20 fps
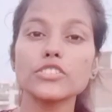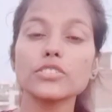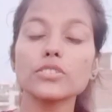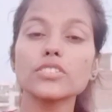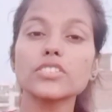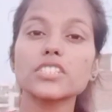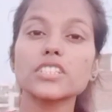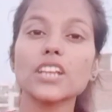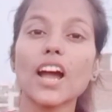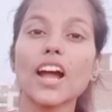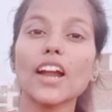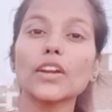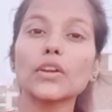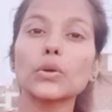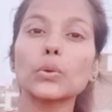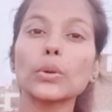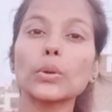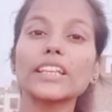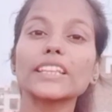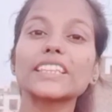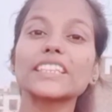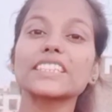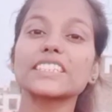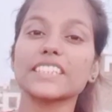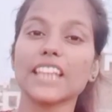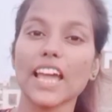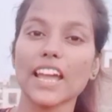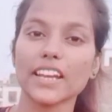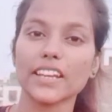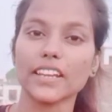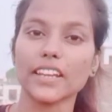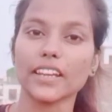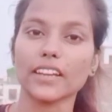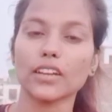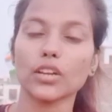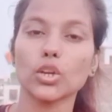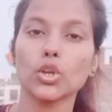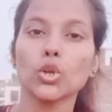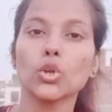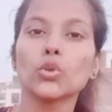you start doing this technique,
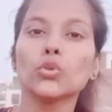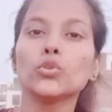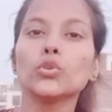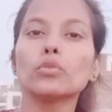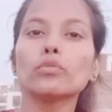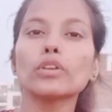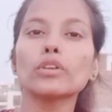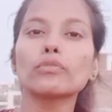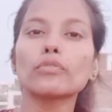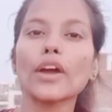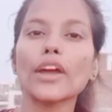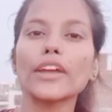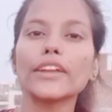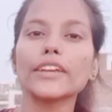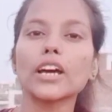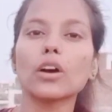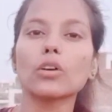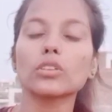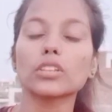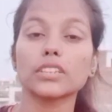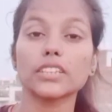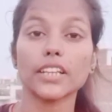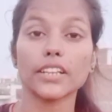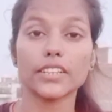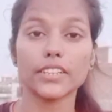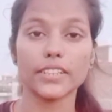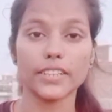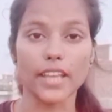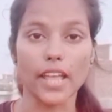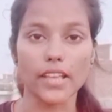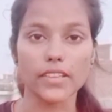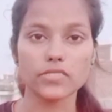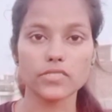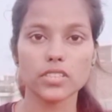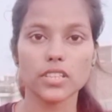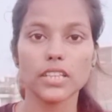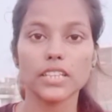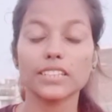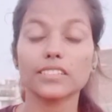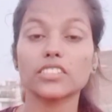you will find out that yes,
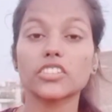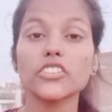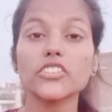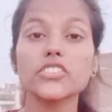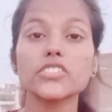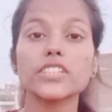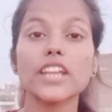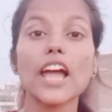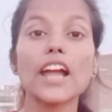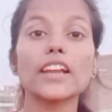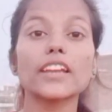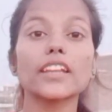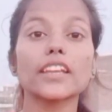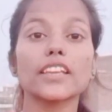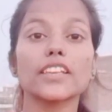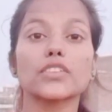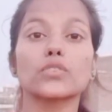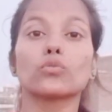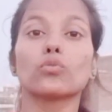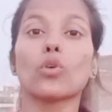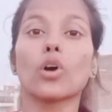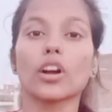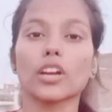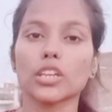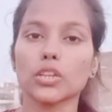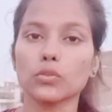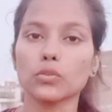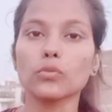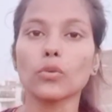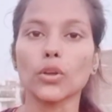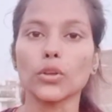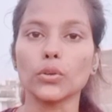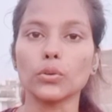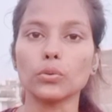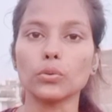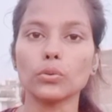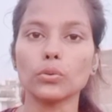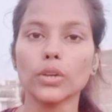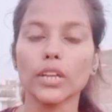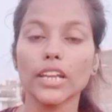this technique is working for
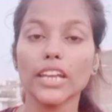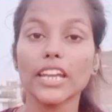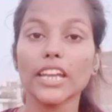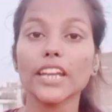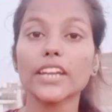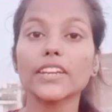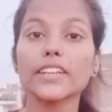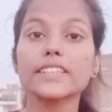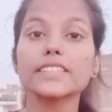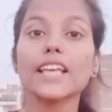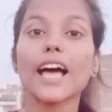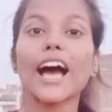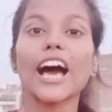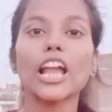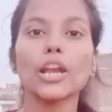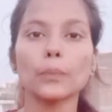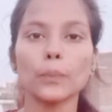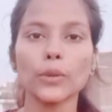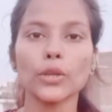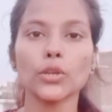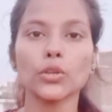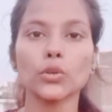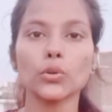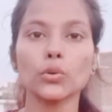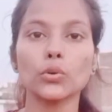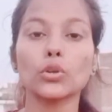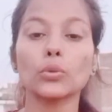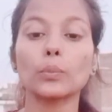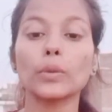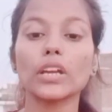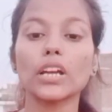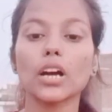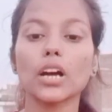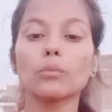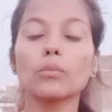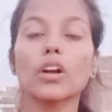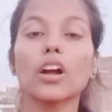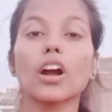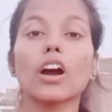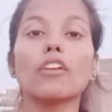you. it is helping you to
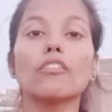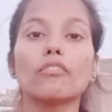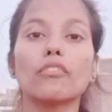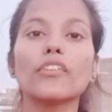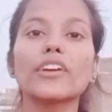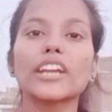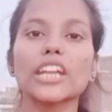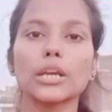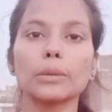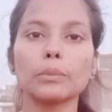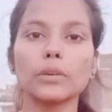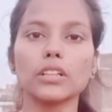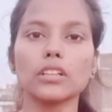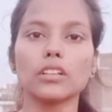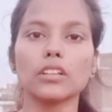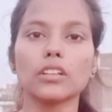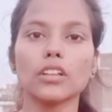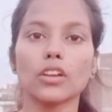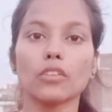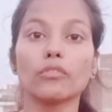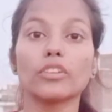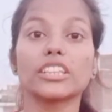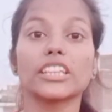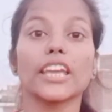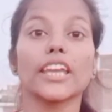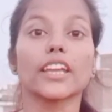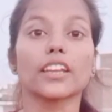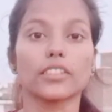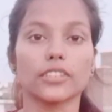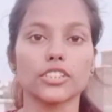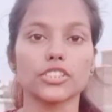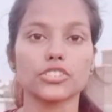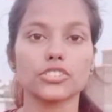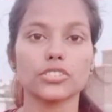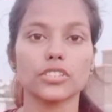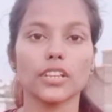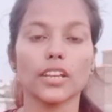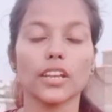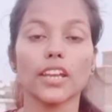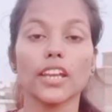become comfortable with
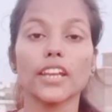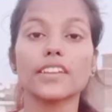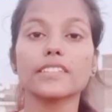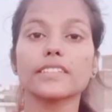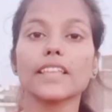English. It is